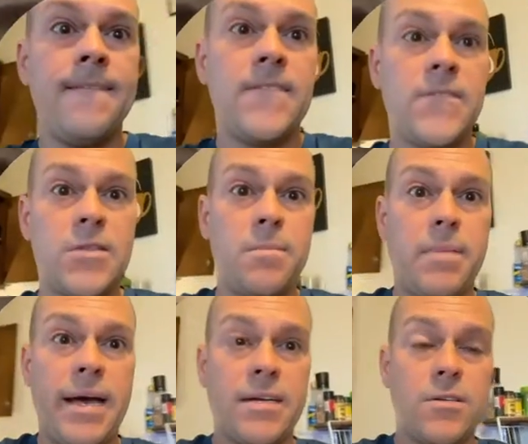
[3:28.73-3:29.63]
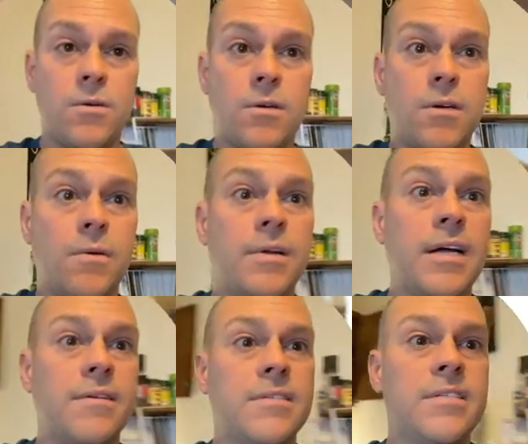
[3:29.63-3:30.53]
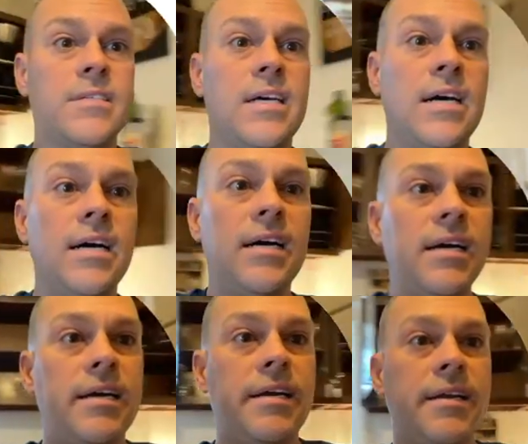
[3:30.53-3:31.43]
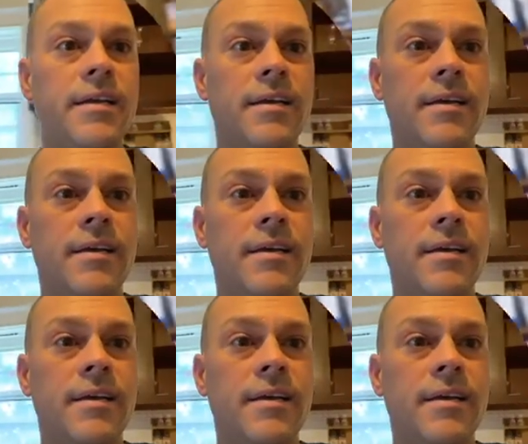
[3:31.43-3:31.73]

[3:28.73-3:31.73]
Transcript: There's the back door going outside.